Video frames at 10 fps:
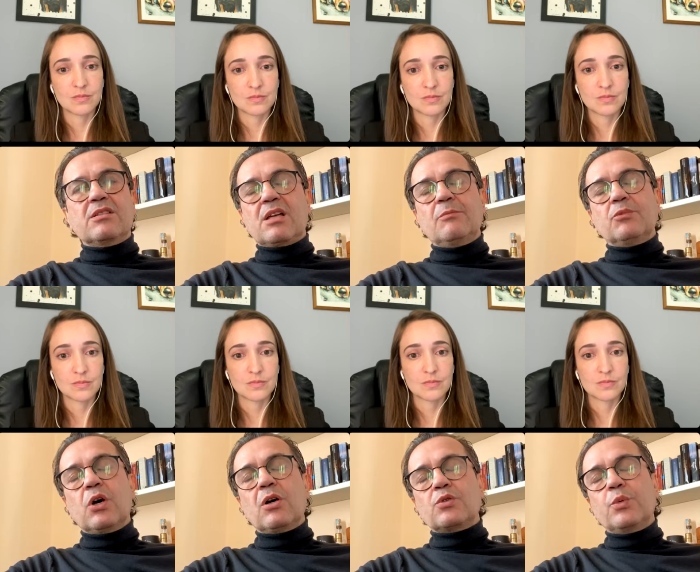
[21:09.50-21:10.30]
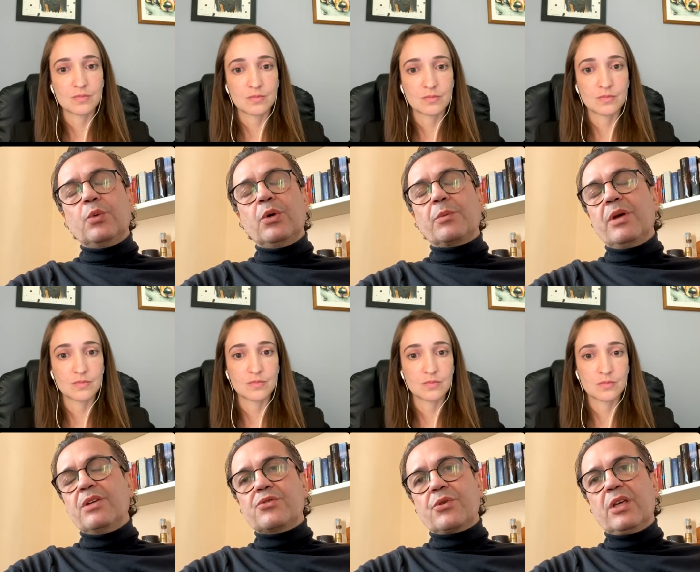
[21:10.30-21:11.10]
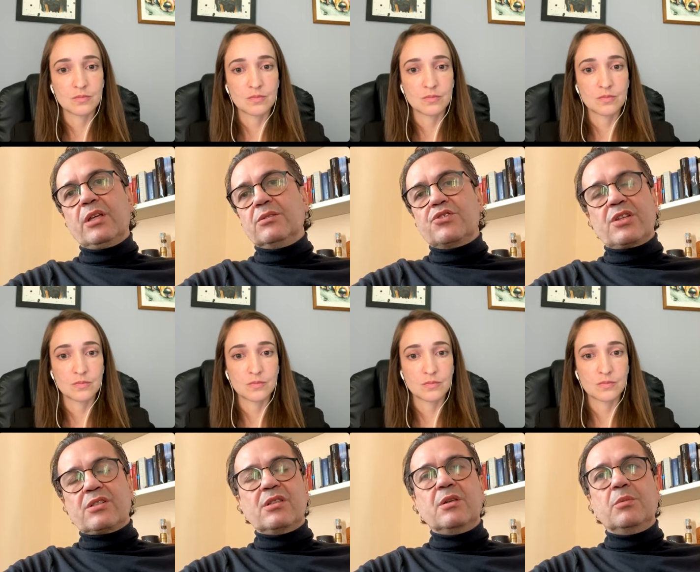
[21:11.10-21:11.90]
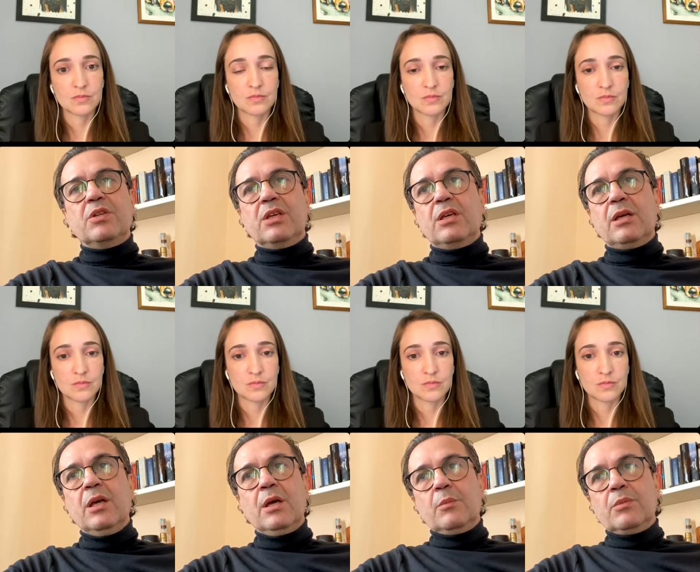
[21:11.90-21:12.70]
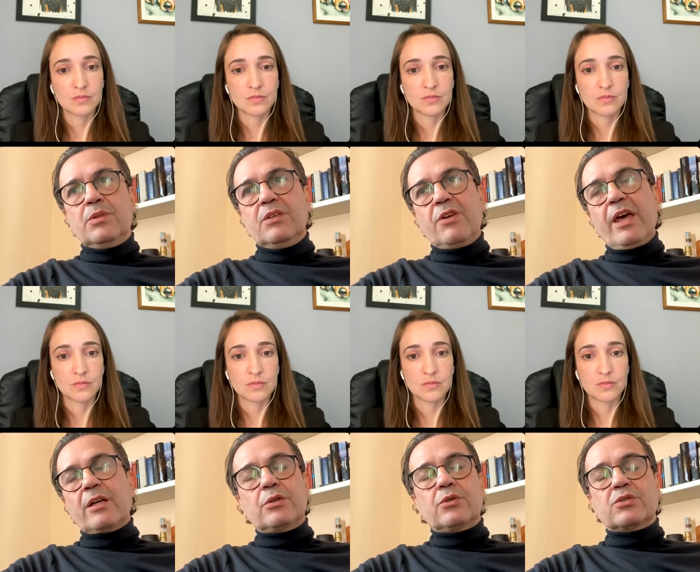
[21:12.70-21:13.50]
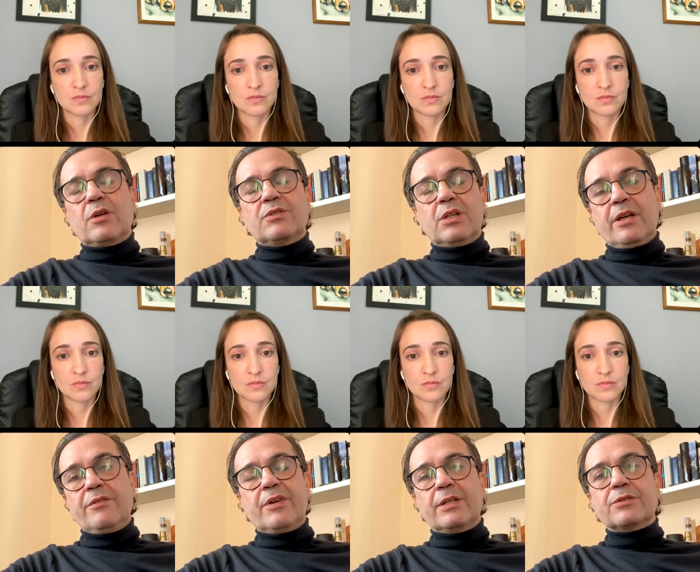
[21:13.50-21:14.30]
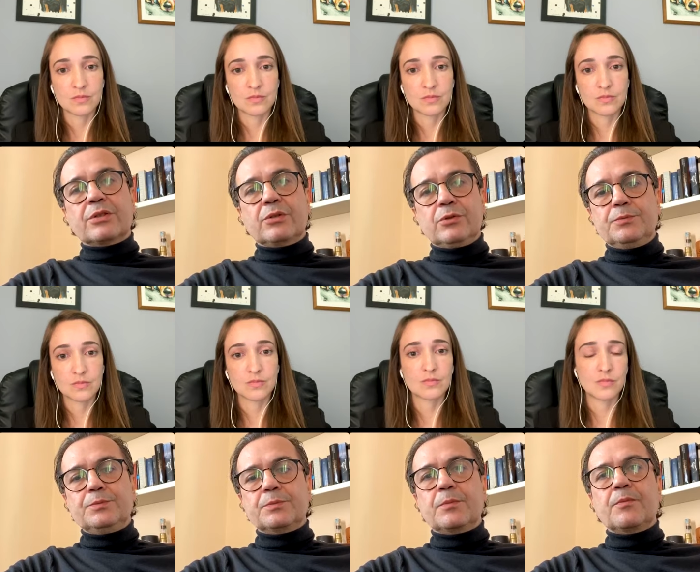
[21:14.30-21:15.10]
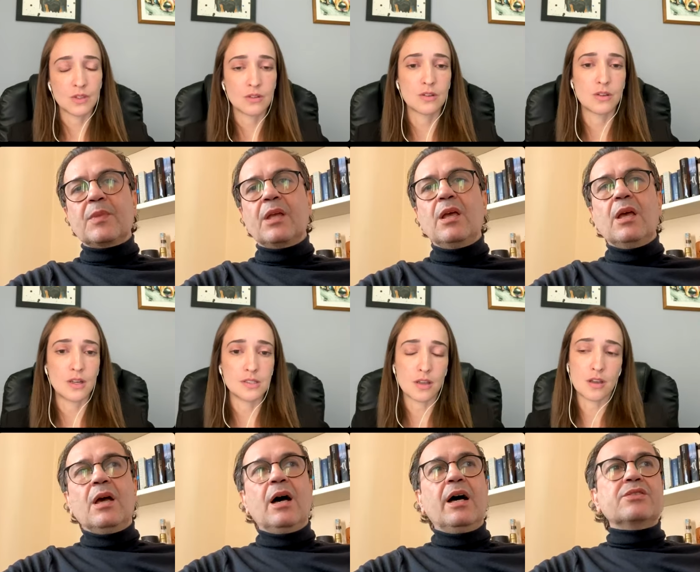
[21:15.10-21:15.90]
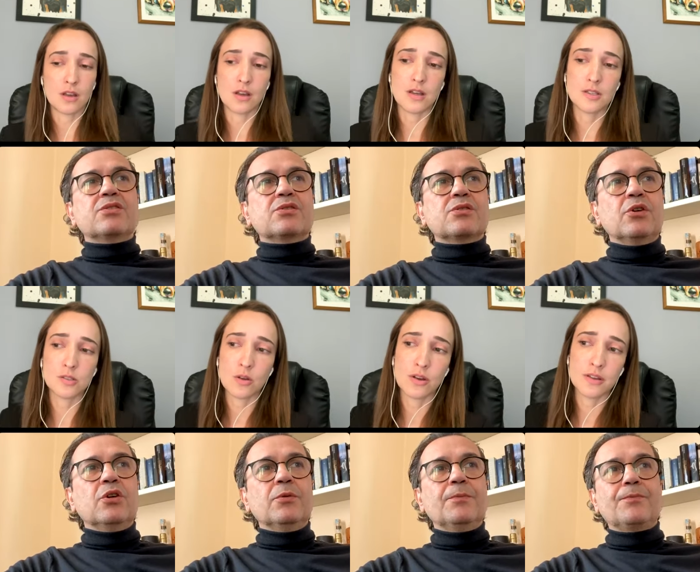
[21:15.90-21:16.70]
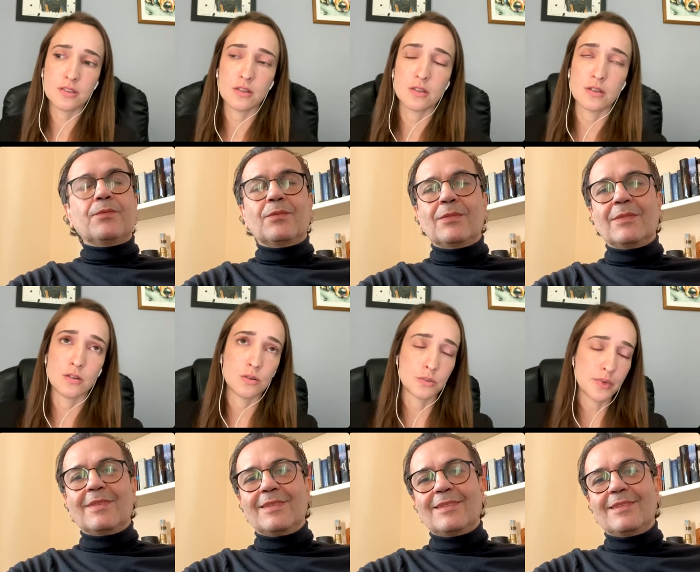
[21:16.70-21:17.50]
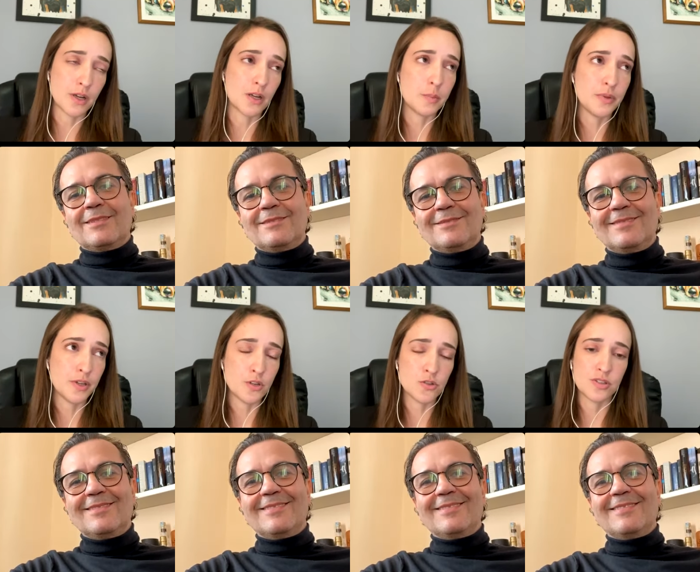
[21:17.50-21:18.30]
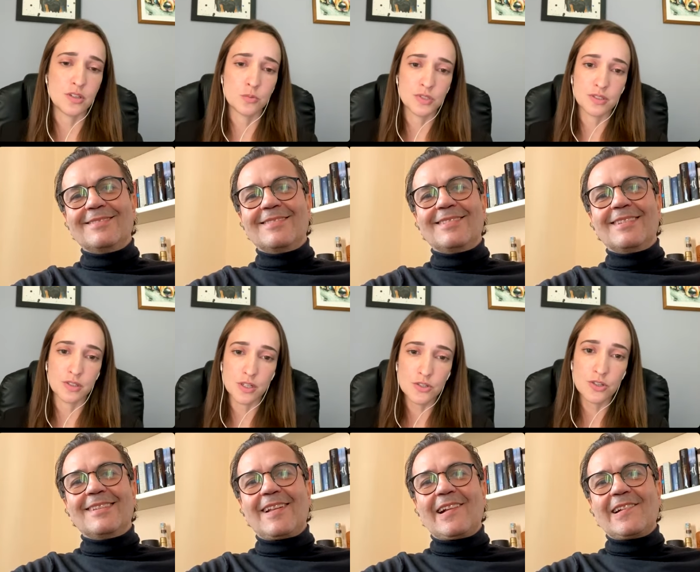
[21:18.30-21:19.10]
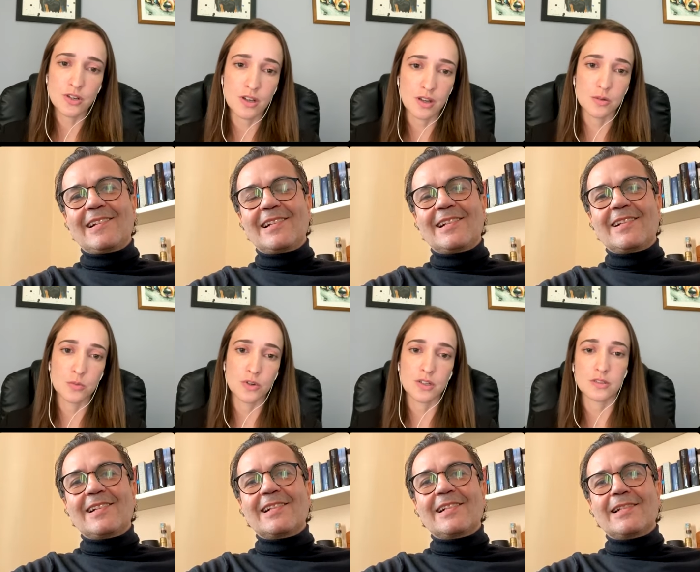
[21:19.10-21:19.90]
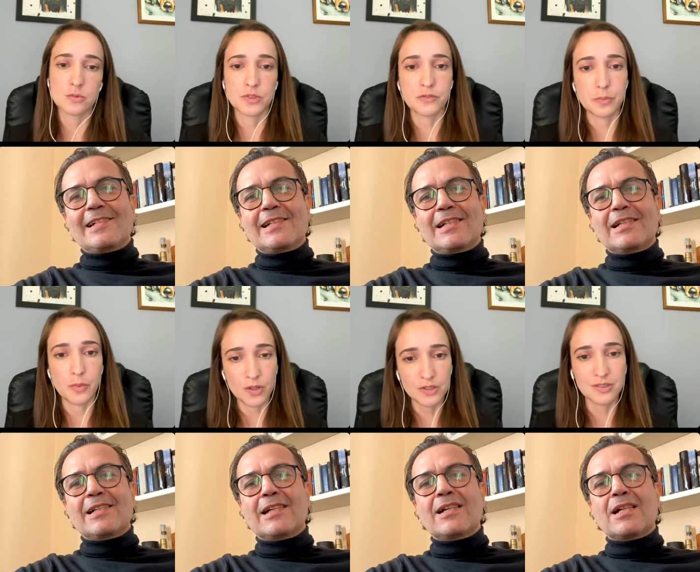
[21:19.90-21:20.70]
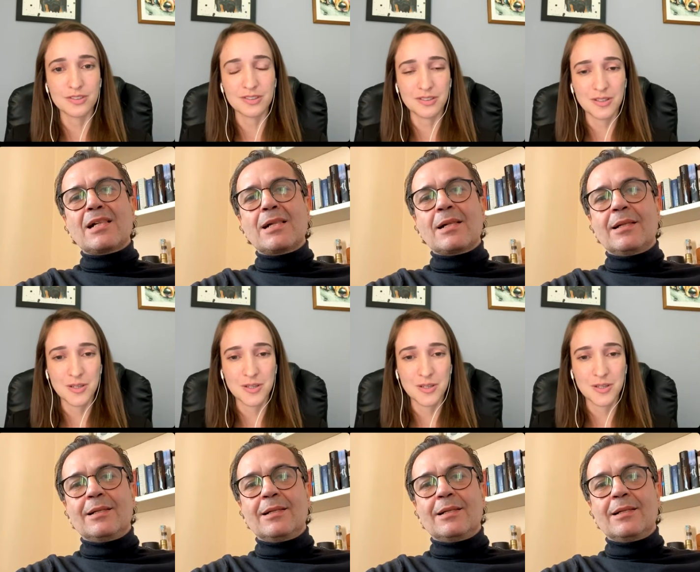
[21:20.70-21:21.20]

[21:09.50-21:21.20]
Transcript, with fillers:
Speaker 1: some dogs we were measuring just the, the, the vectors of the left ventricle.
Speaker 2: Yes, I, I saw it uh, on my PhD research. I worked with boxers.